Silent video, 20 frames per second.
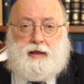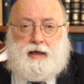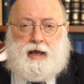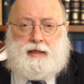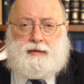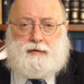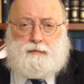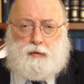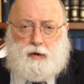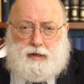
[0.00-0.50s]

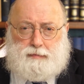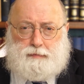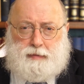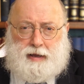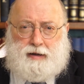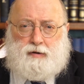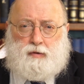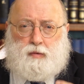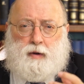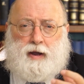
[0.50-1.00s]
And what
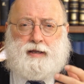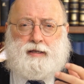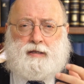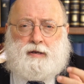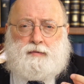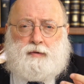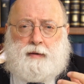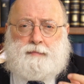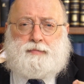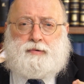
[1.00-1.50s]
better way
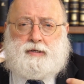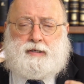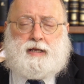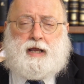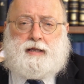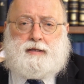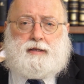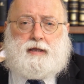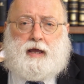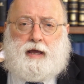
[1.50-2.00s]
to
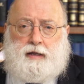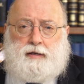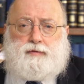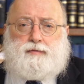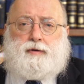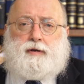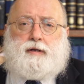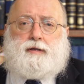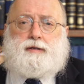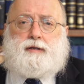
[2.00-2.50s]
represent
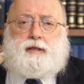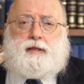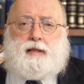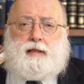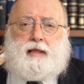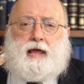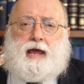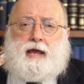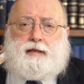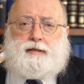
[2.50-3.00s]
entering into the
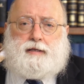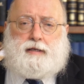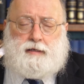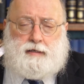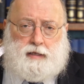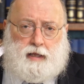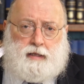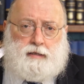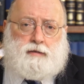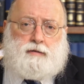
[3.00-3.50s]
land
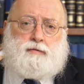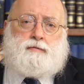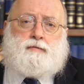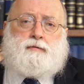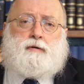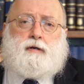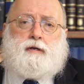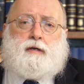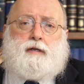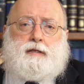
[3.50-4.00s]
is then to
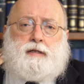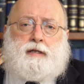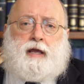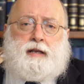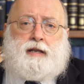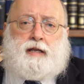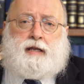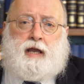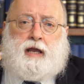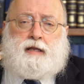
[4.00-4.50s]

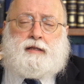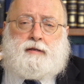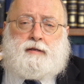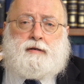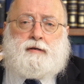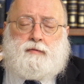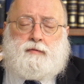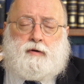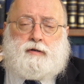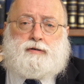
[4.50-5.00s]
dedicate
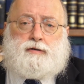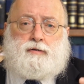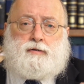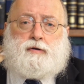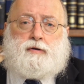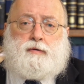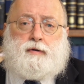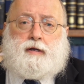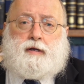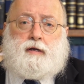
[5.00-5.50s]
what you're
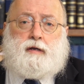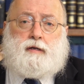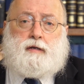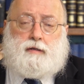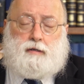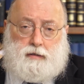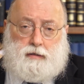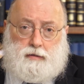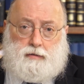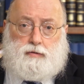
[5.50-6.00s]
doing
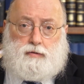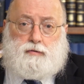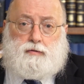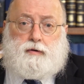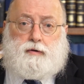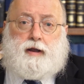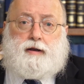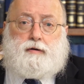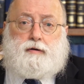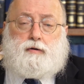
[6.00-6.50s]
to a
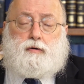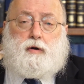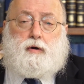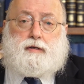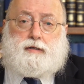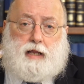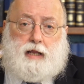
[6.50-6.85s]
greater cause.